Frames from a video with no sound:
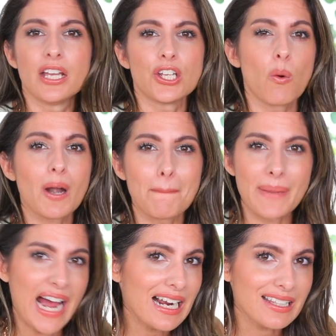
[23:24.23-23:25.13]
you don't want to
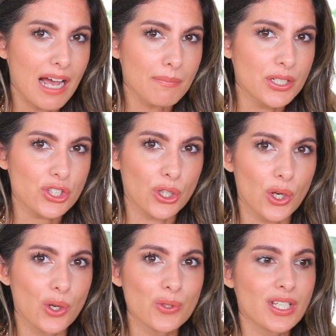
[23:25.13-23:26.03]
pack that much
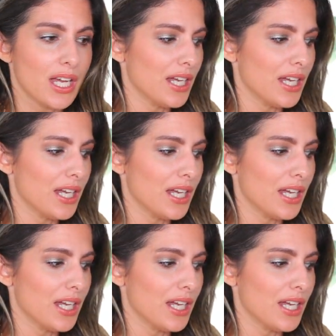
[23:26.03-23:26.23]
clothes.